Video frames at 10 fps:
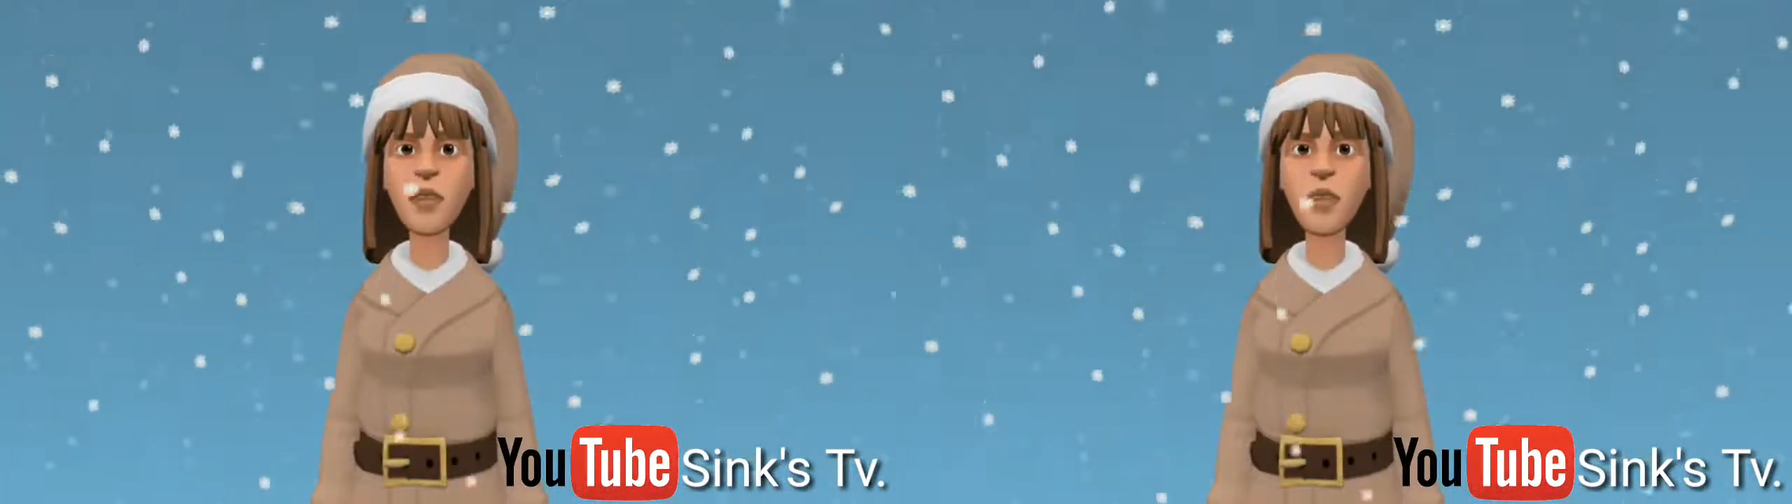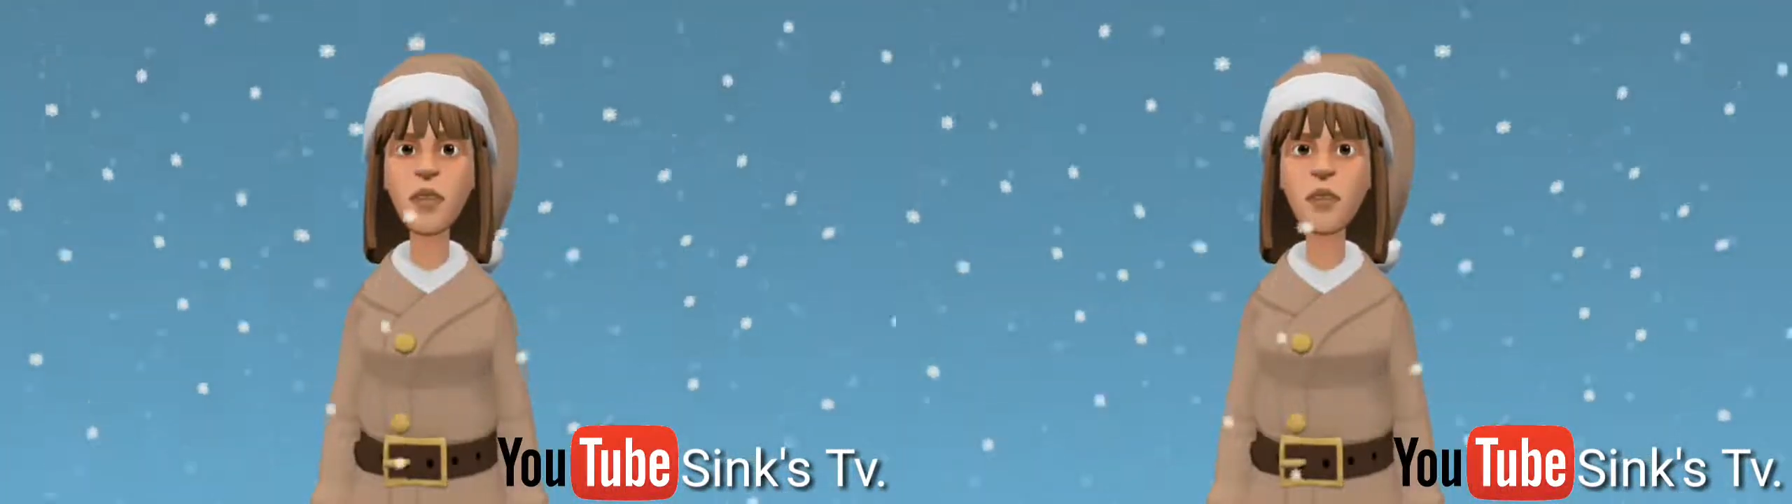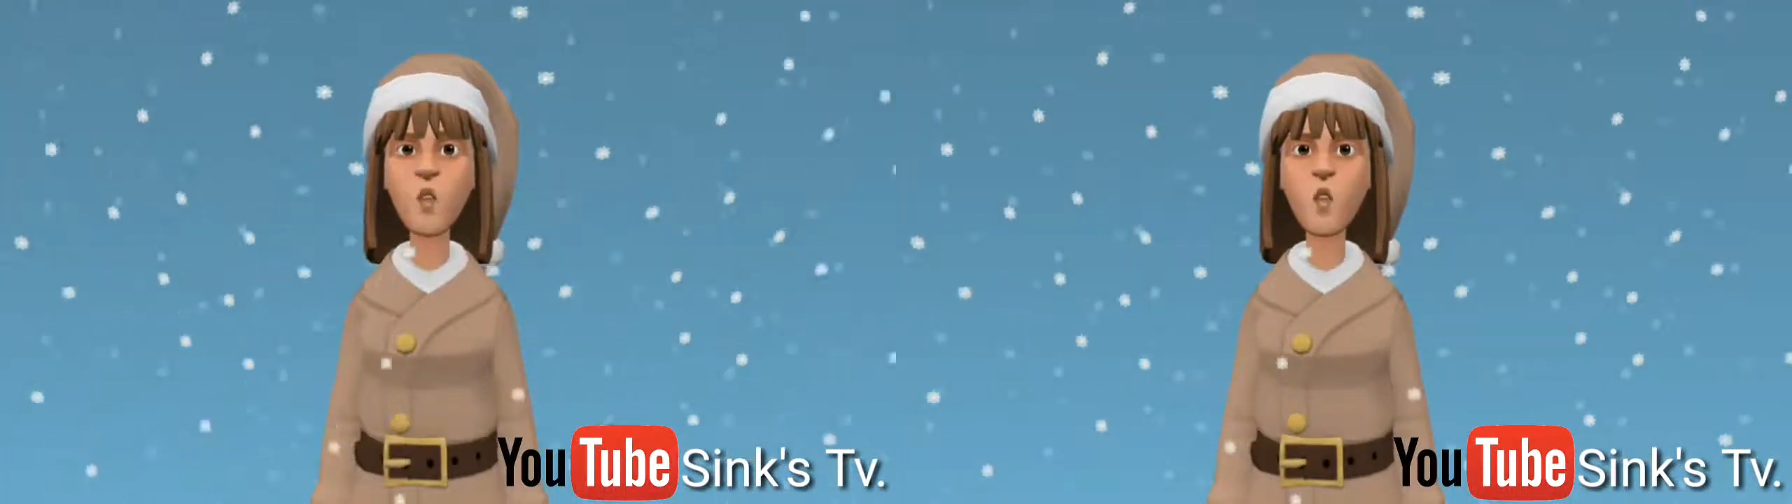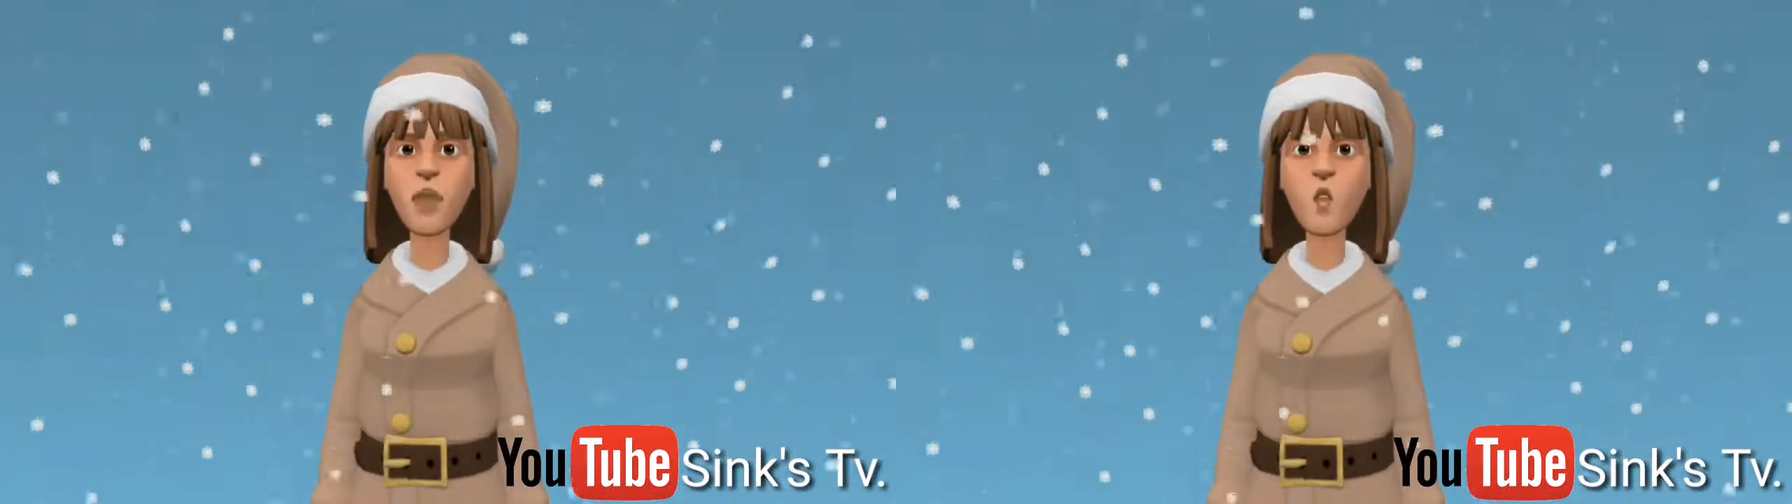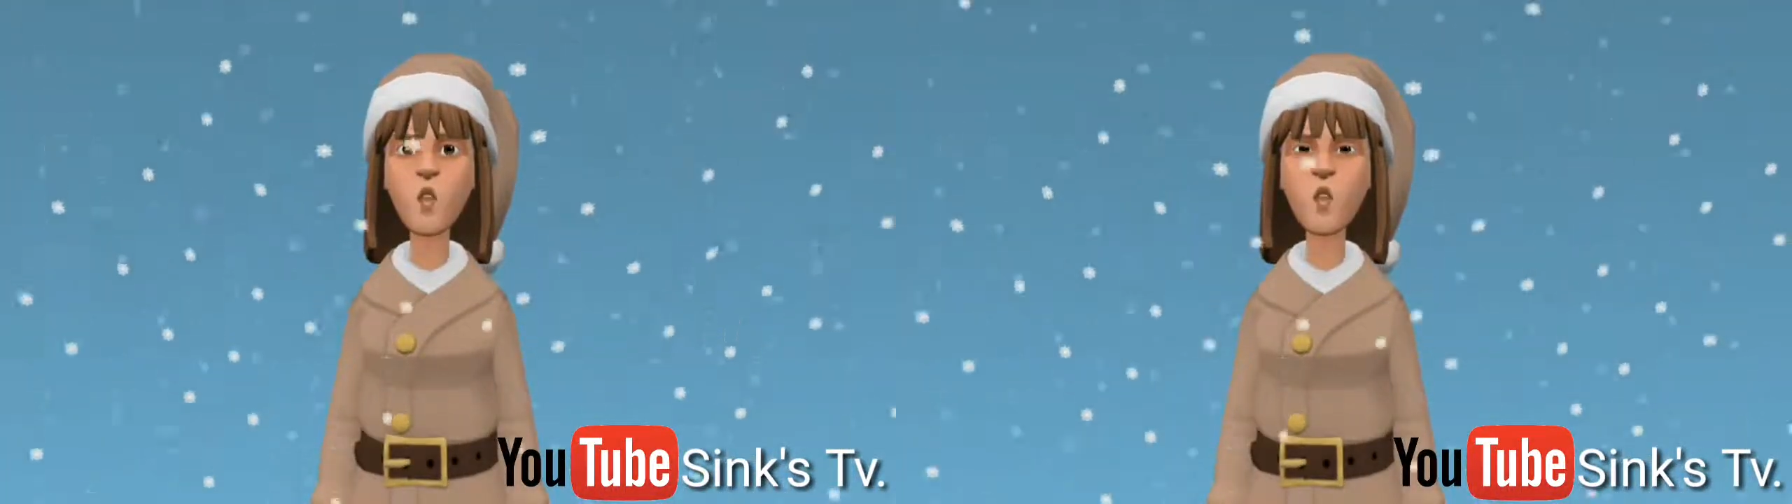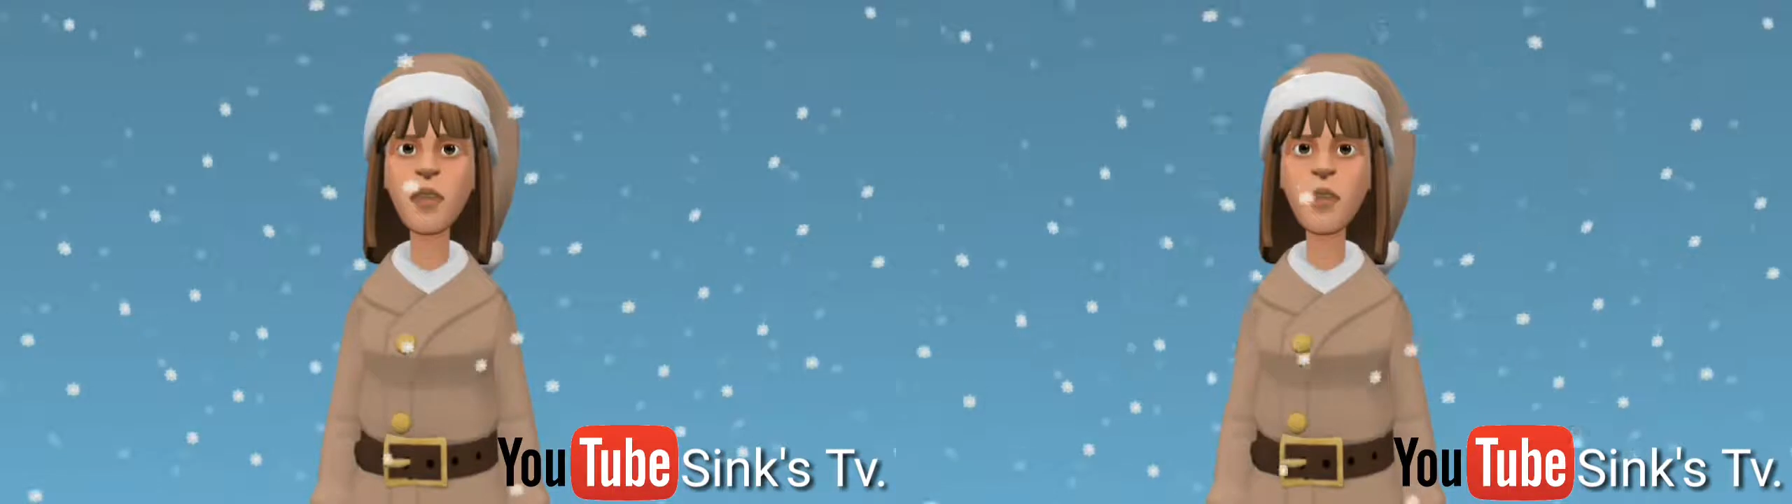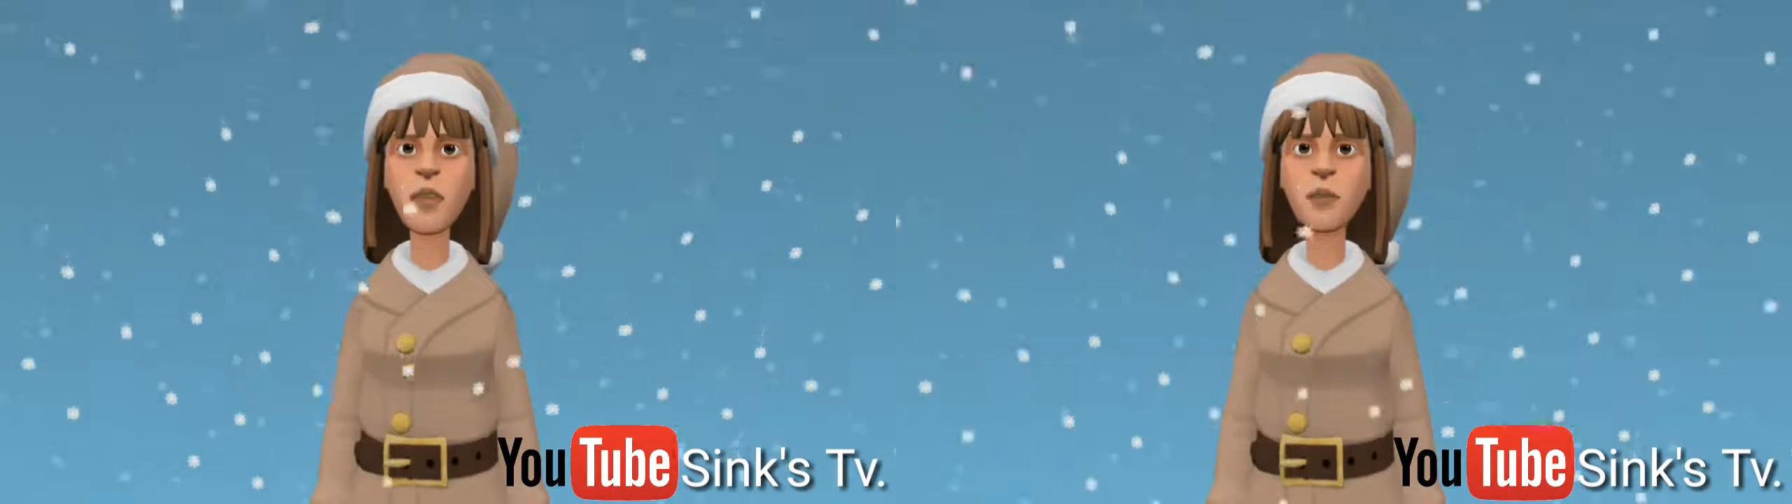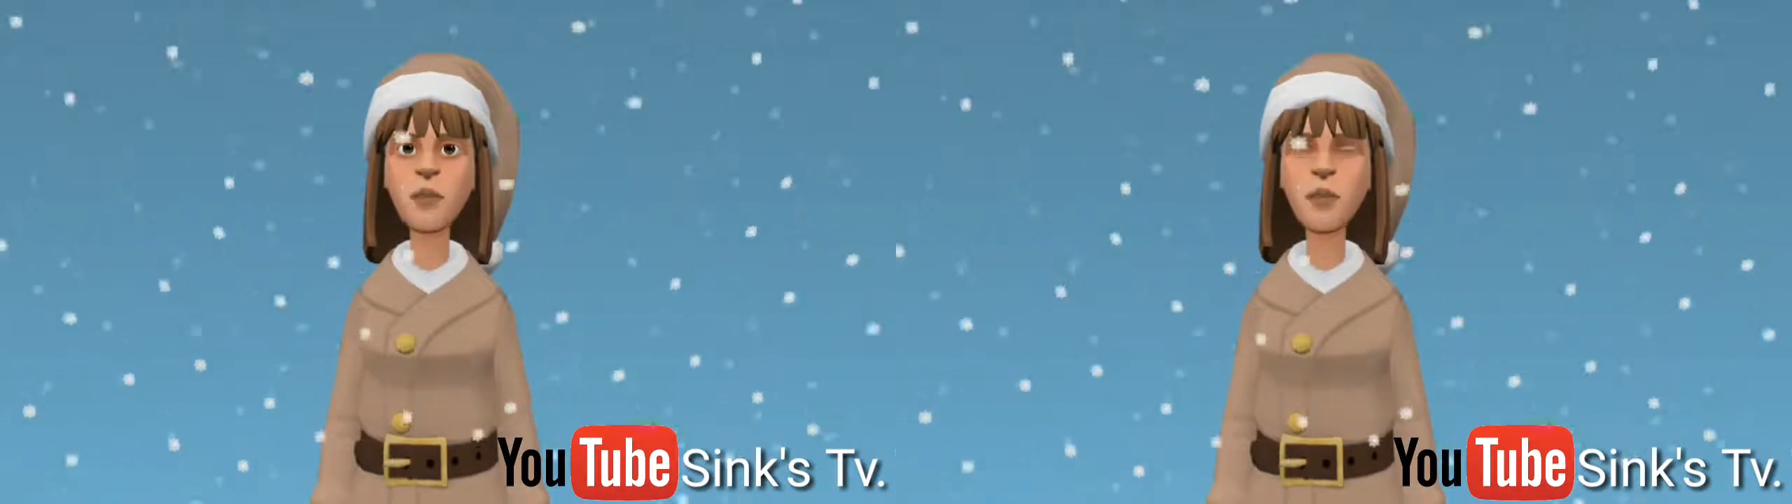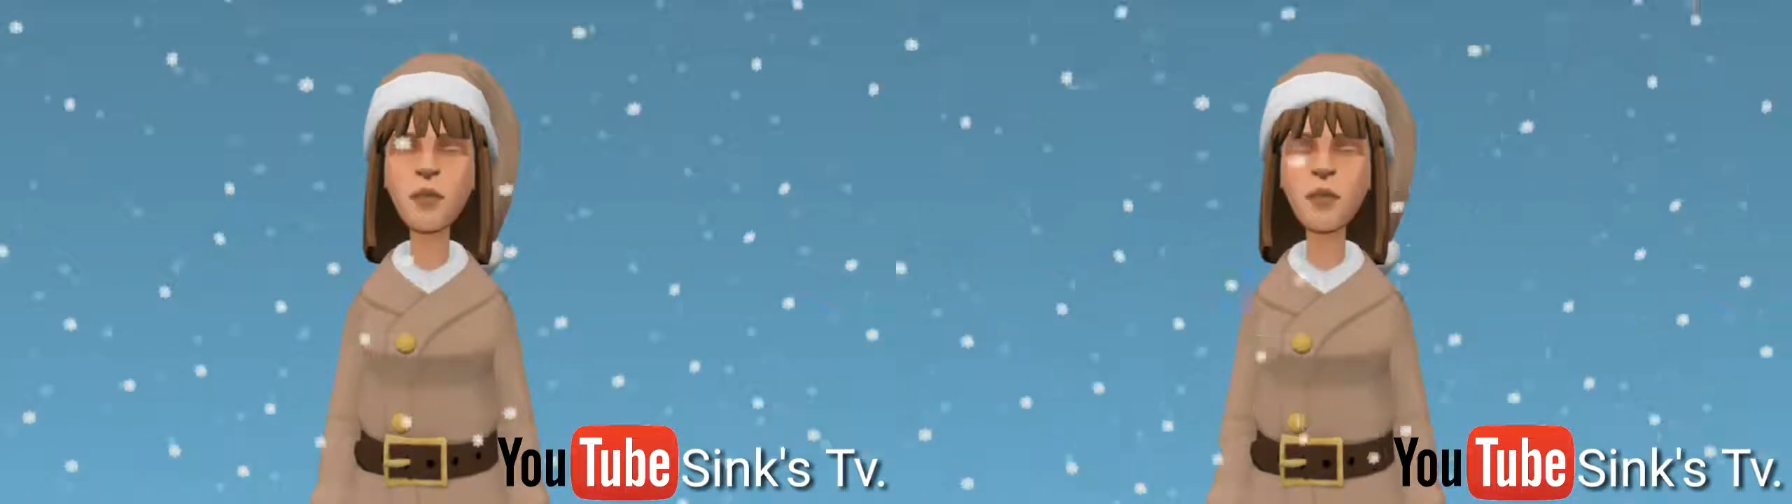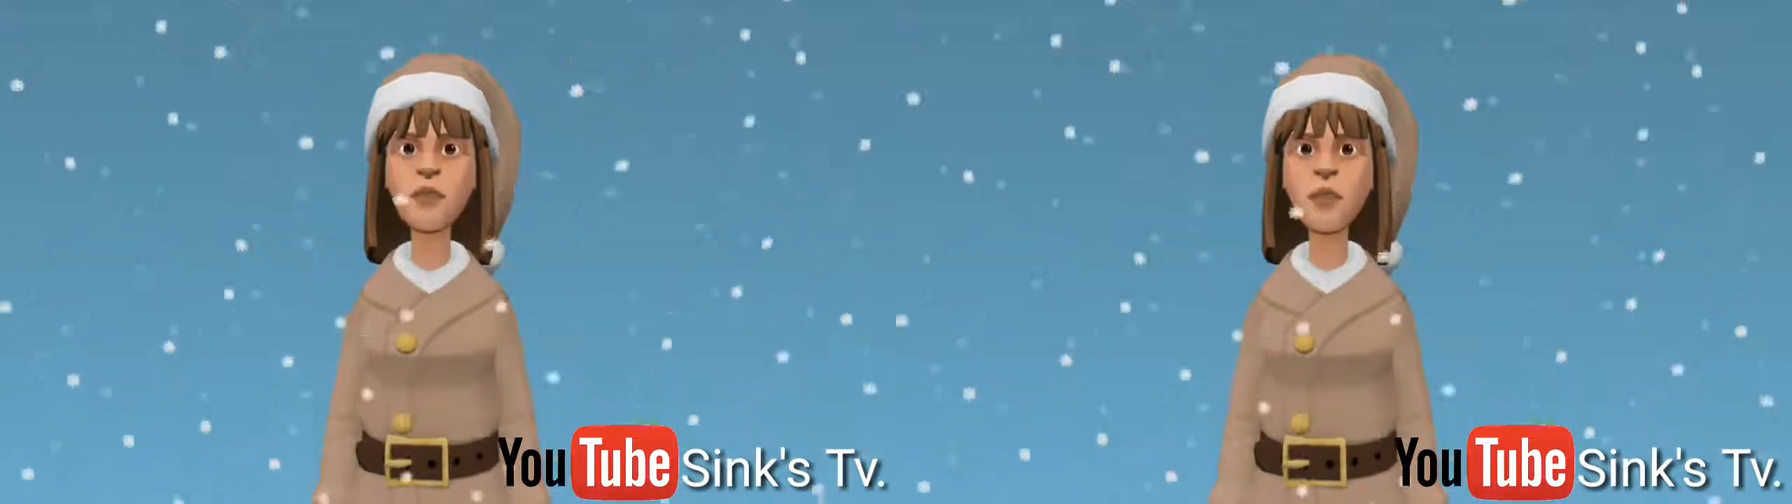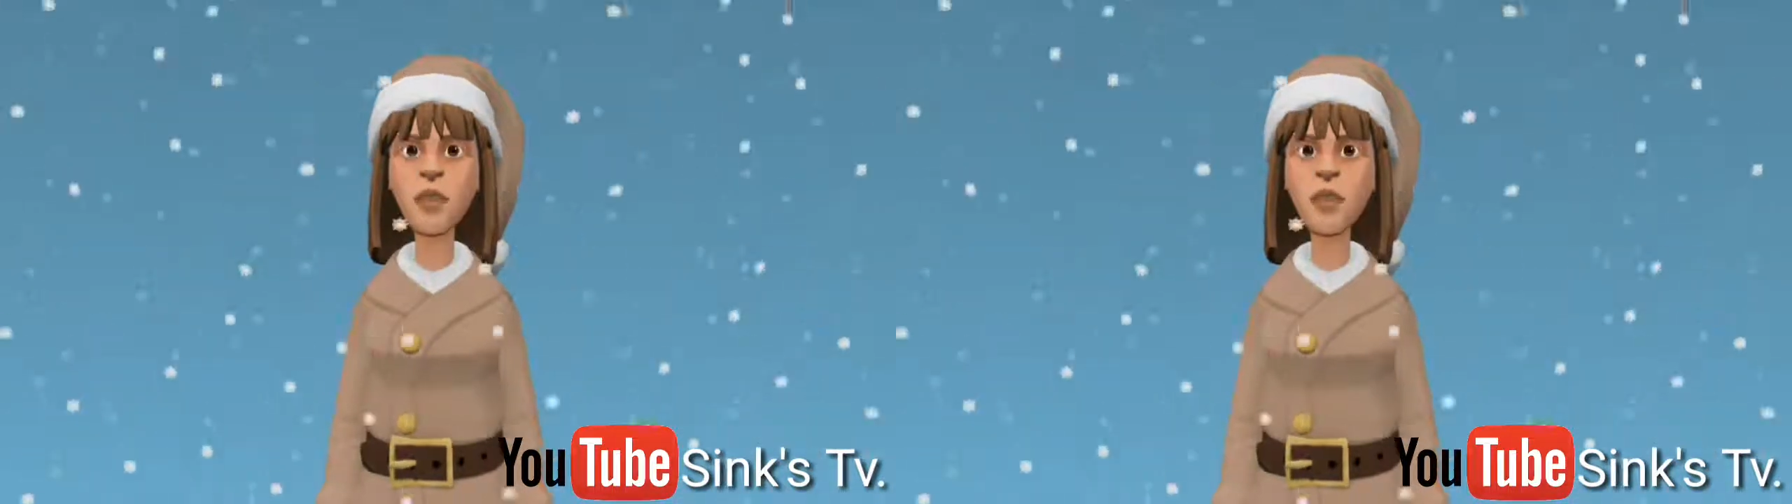to thank our Lord Jesus Christ for